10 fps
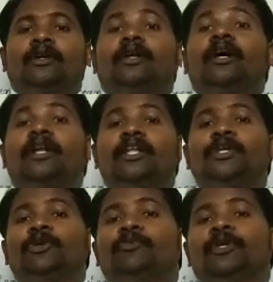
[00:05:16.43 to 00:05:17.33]
Early
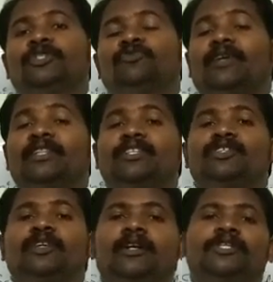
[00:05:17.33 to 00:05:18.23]
humans, when they
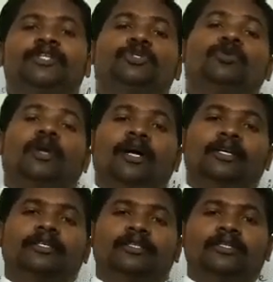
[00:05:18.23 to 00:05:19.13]
started to
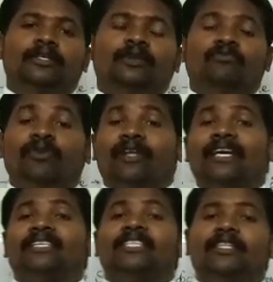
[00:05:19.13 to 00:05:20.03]
hunt for
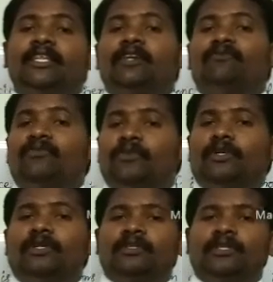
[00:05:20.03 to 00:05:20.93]
getting their food,